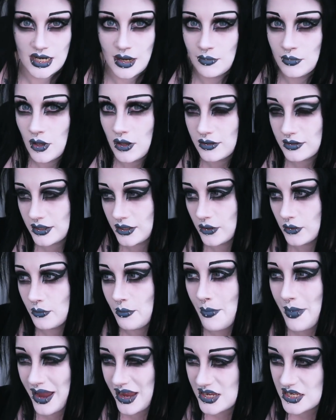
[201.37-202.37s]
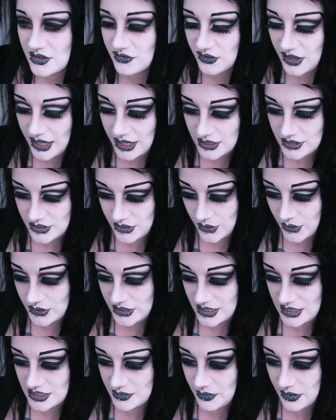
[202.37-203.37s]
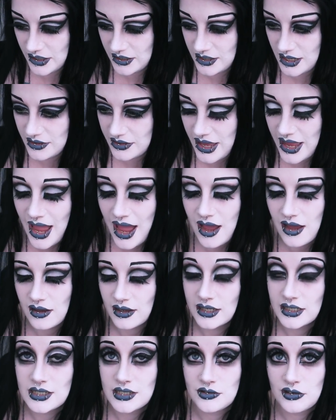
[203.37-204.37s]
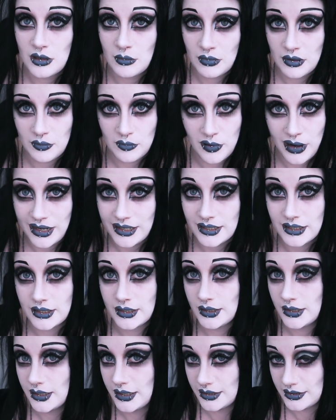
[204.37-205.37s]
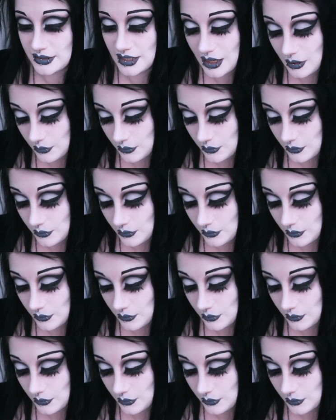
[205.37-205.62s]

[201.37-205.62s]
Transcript: I'm not, you know, massively into hoodies, but they are extremely practical and